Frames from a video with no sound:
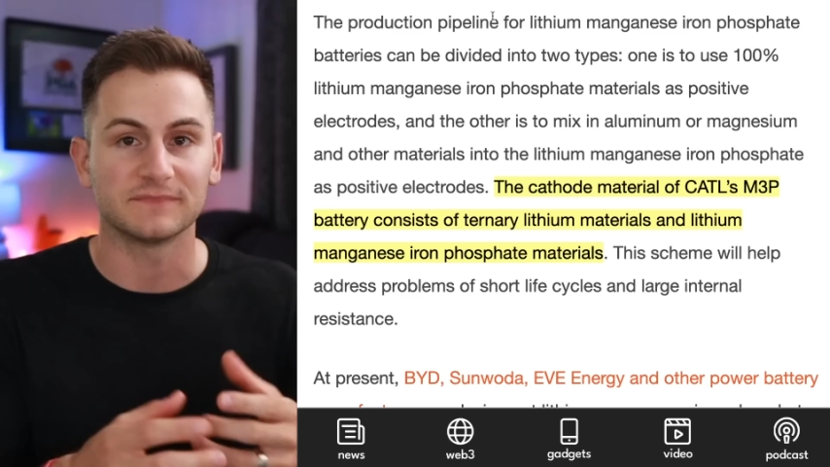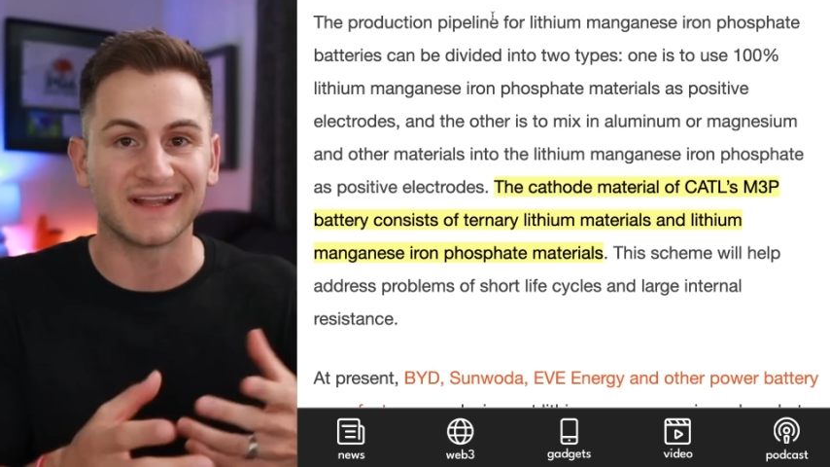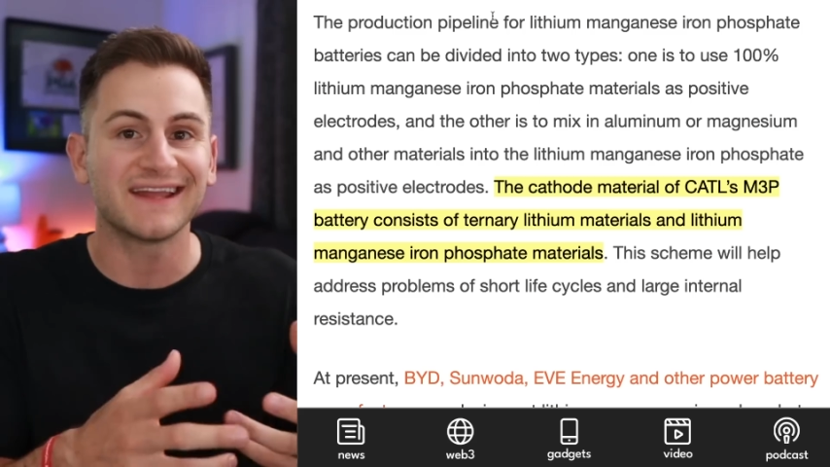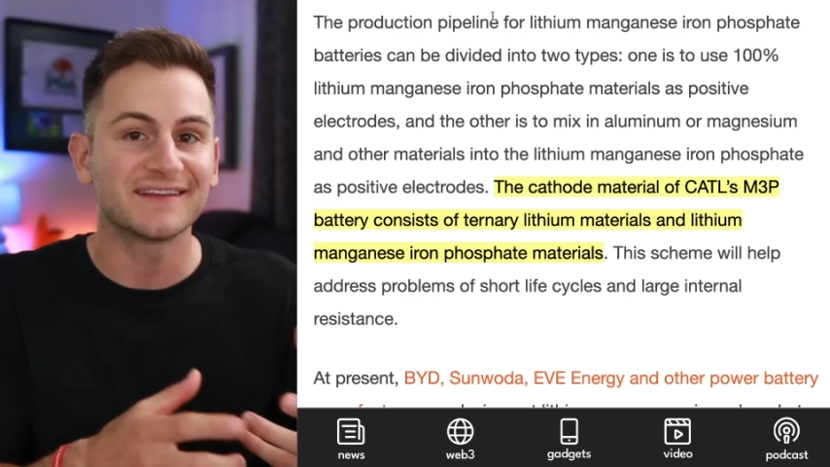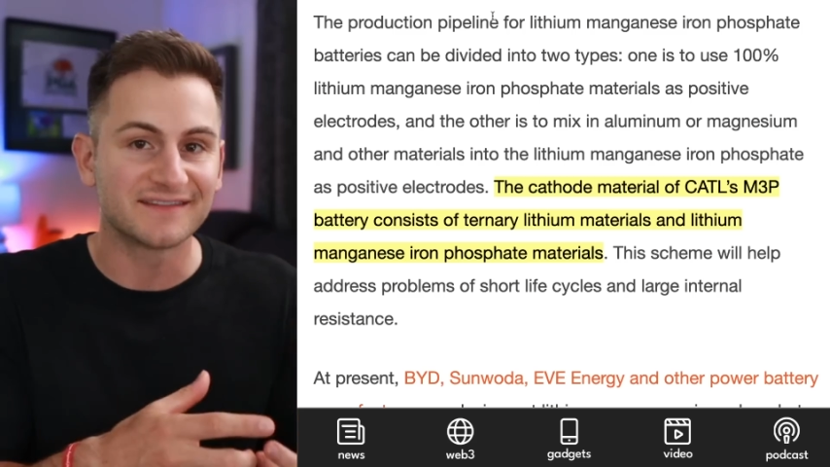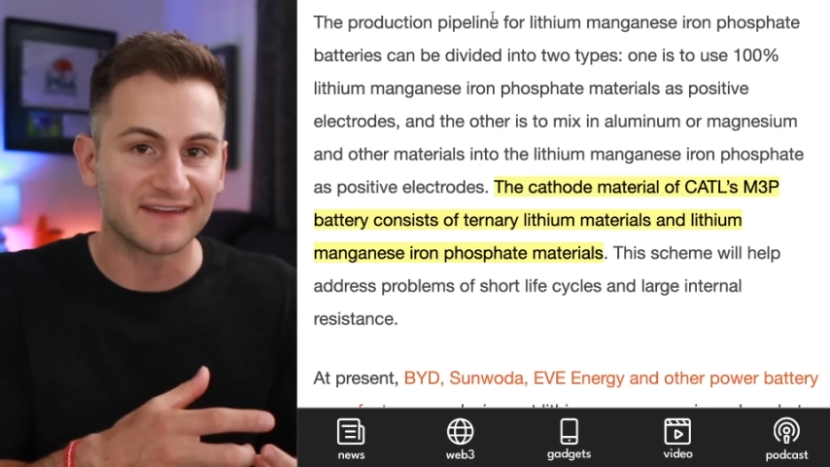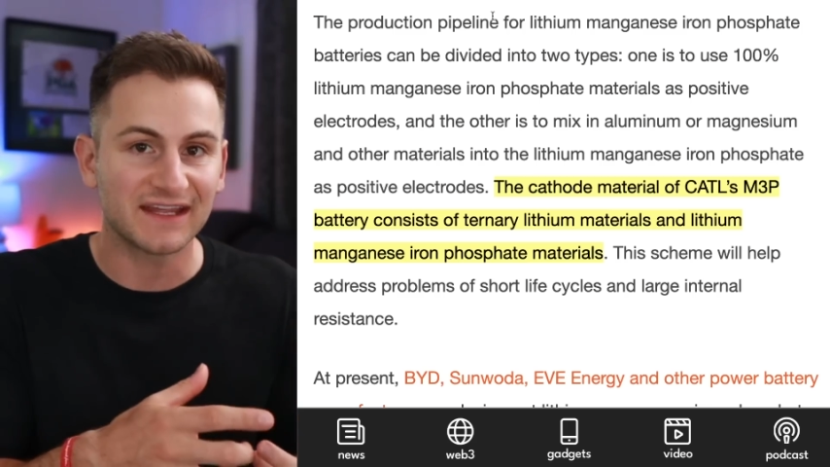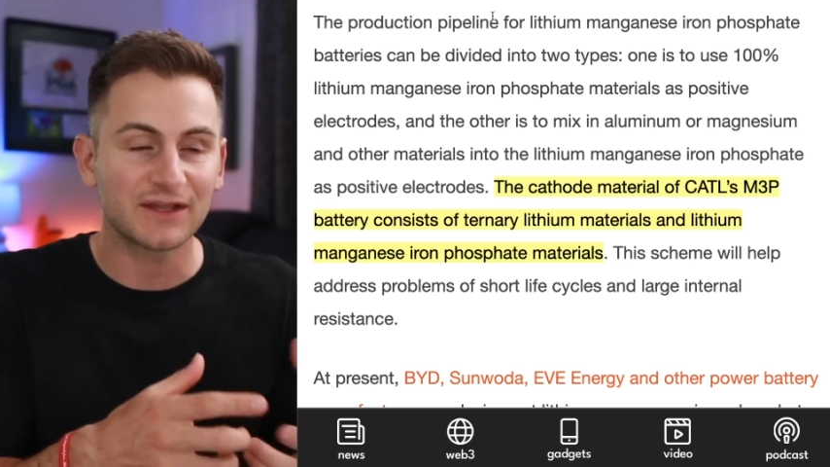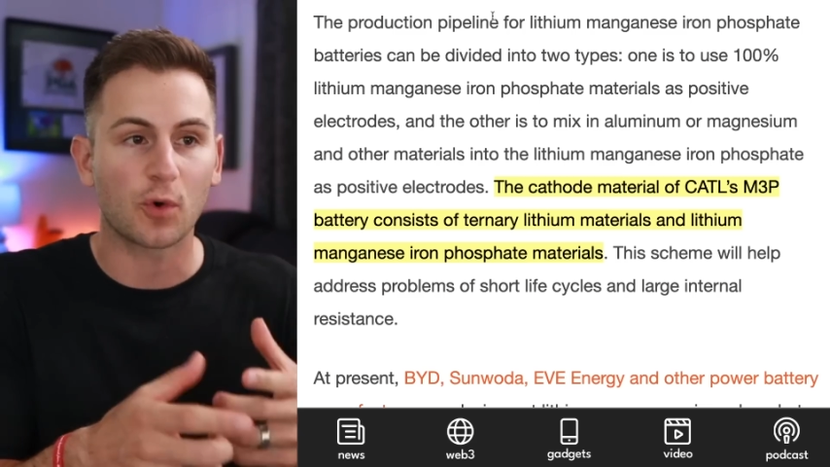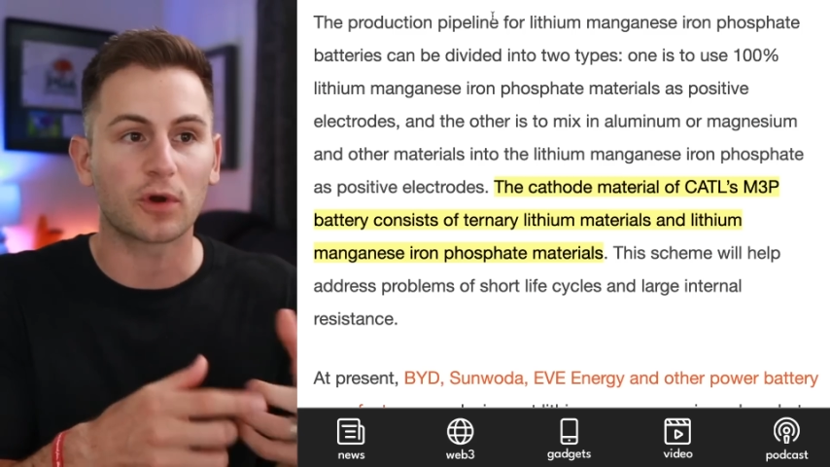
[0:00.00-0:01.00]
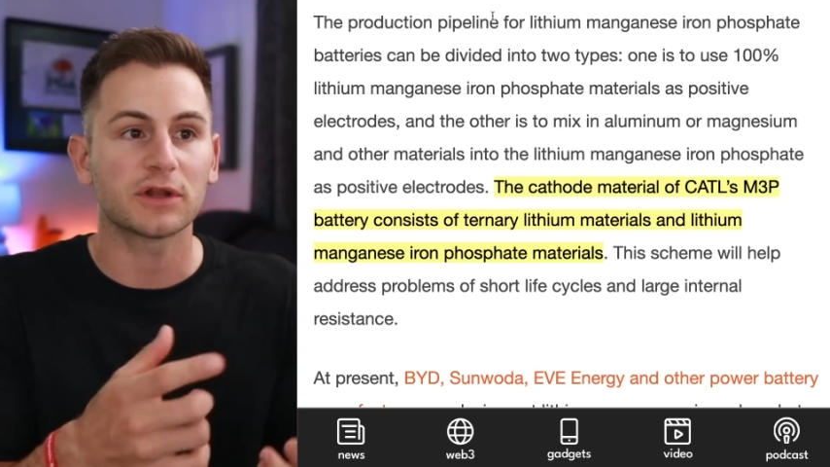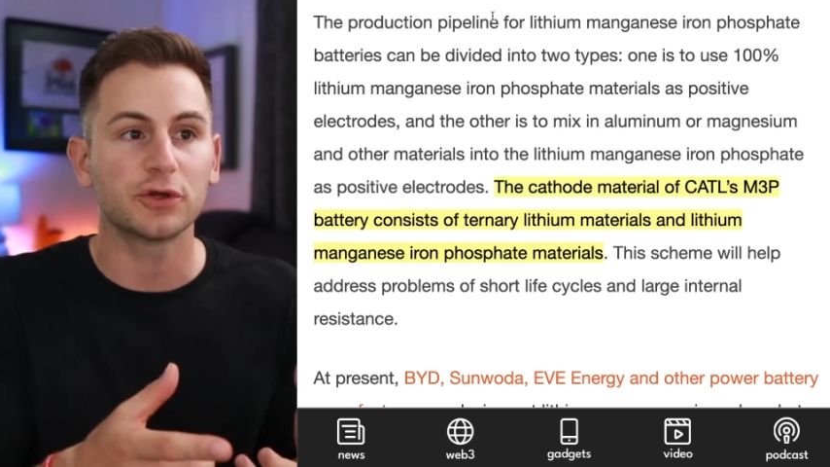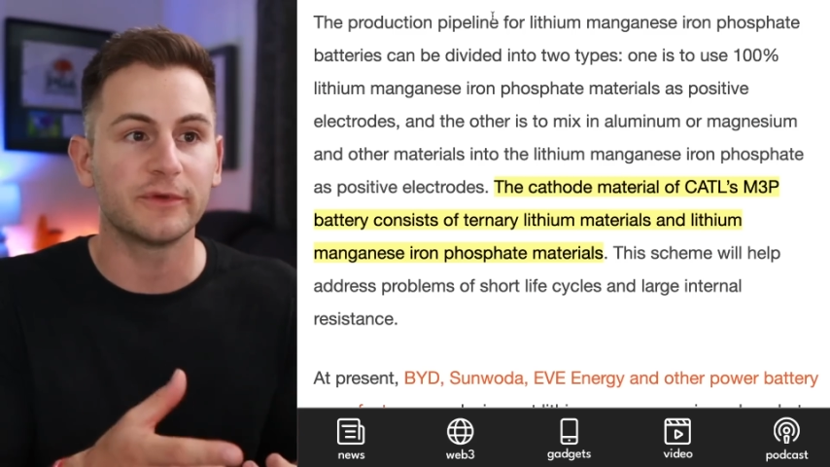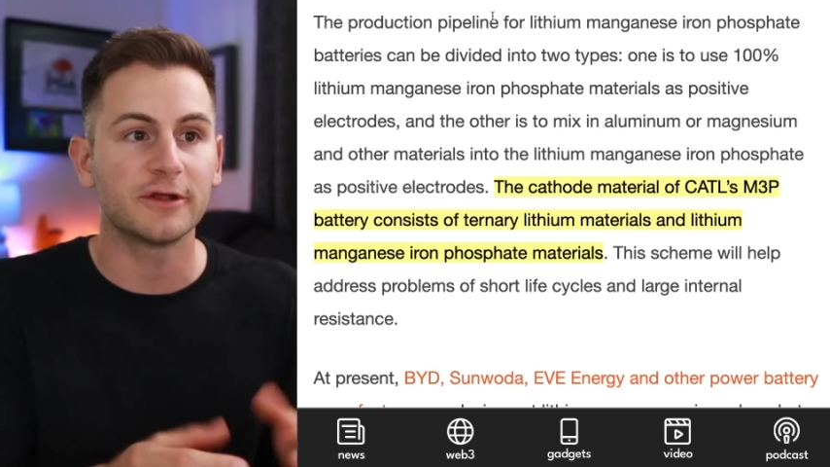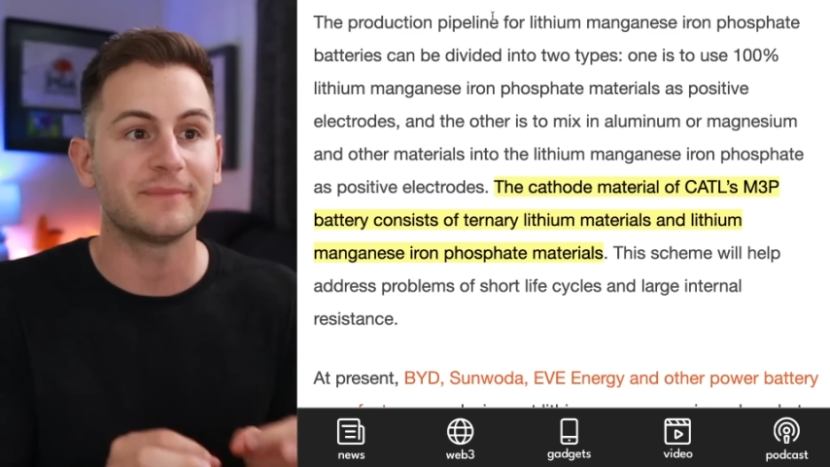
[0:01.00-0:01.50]
like zinc or
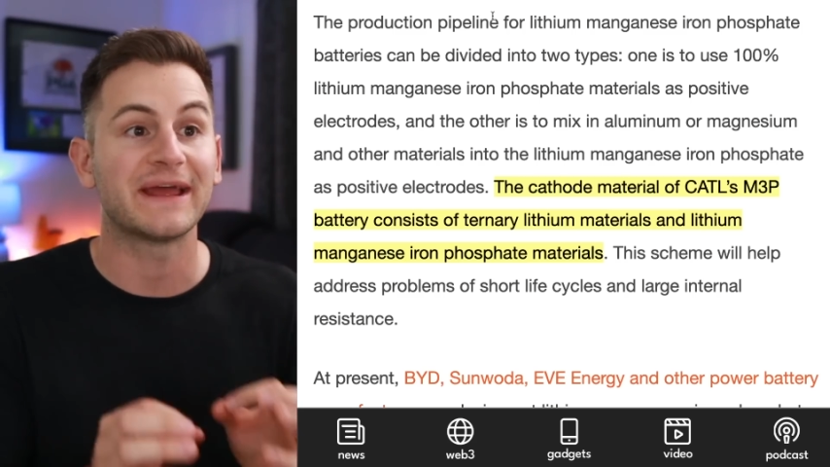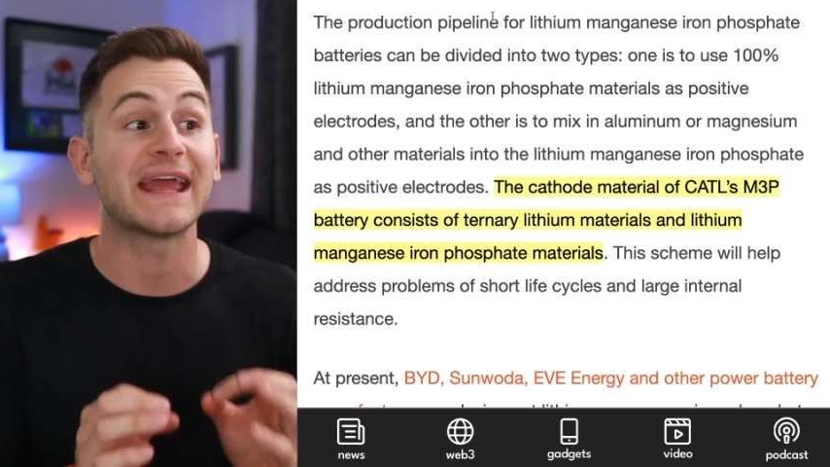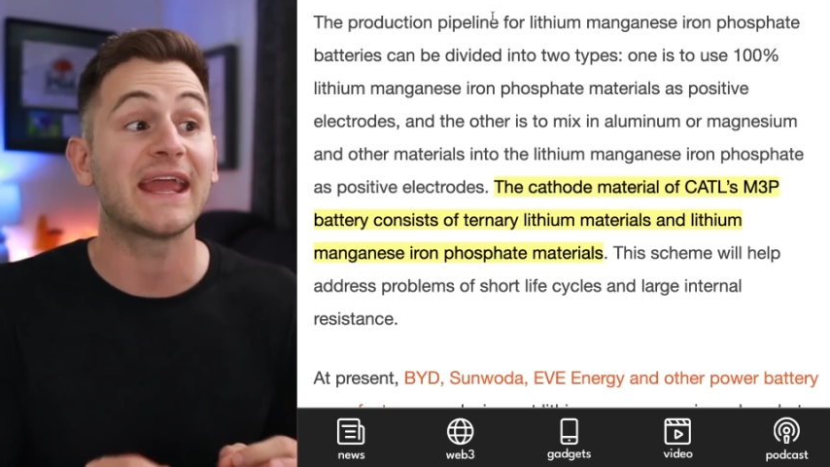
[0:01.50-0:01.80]
aluminum